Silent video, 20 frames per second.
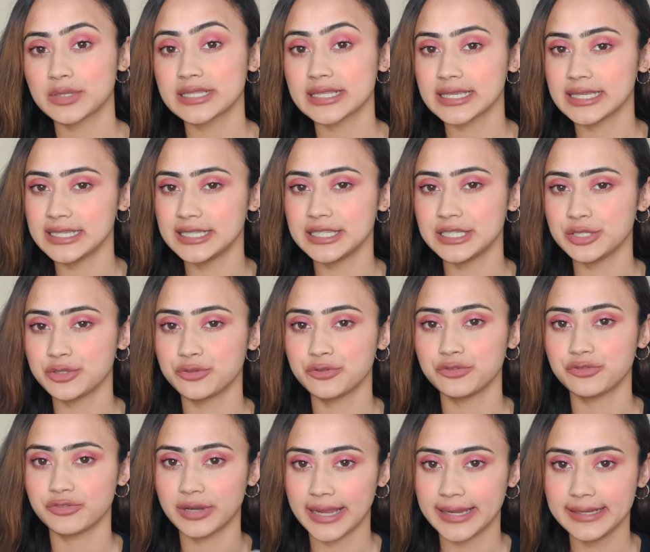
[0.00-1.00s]
easy to
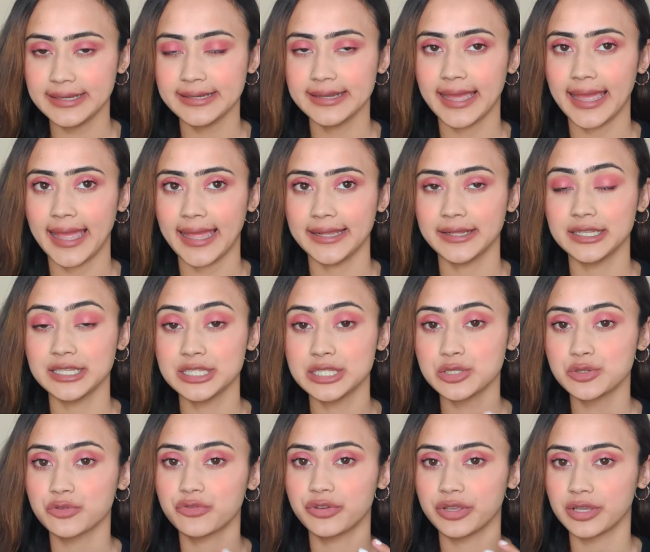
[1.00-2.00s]
find and easy
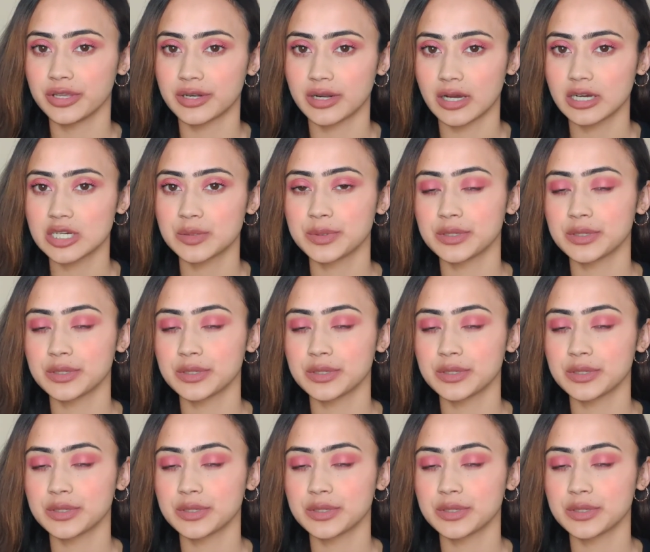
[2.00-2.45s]
to figure out,